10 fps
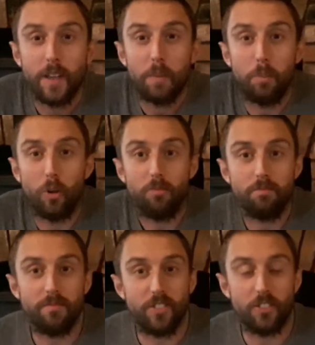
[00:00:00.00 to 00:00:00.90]
but
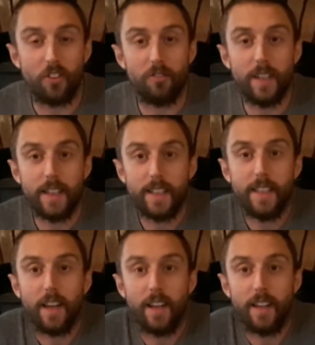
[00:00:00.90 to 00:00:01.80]
it's not
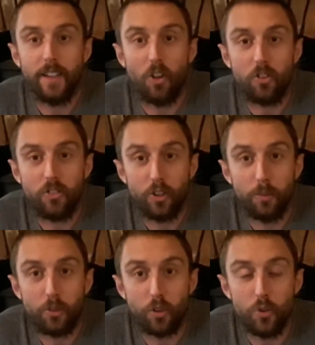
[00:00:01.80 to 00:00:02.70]
really a
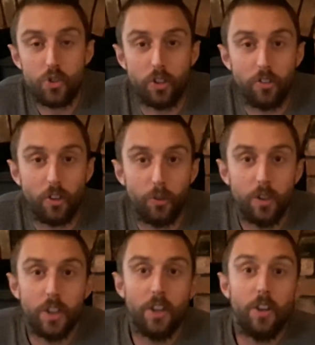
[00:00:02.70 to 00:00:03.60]
long-term solution. So
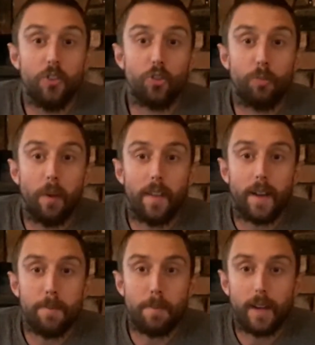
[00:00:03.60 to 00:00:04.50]
just bear
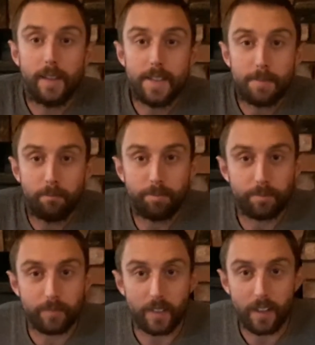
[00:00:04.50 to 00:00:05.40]
that in mind,
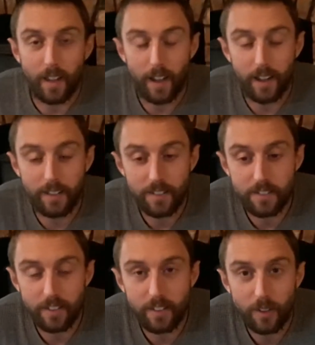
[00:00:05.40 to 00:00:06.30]
and
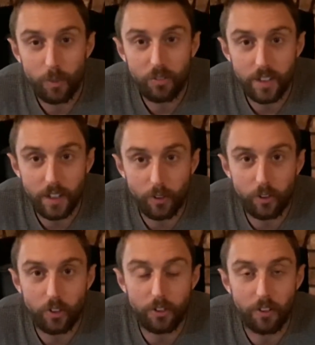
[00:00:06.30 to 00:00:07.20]
hopefully you don't
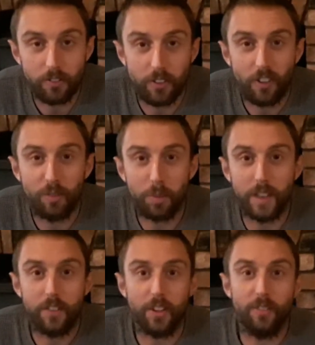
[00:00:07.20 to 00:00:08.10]
cut your own foot off,
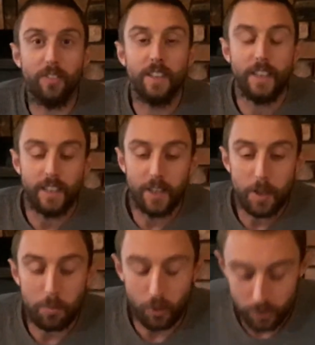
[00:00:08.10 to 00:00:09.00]
please don't.
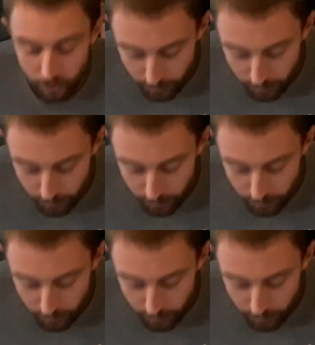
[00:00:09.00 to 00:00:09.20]
But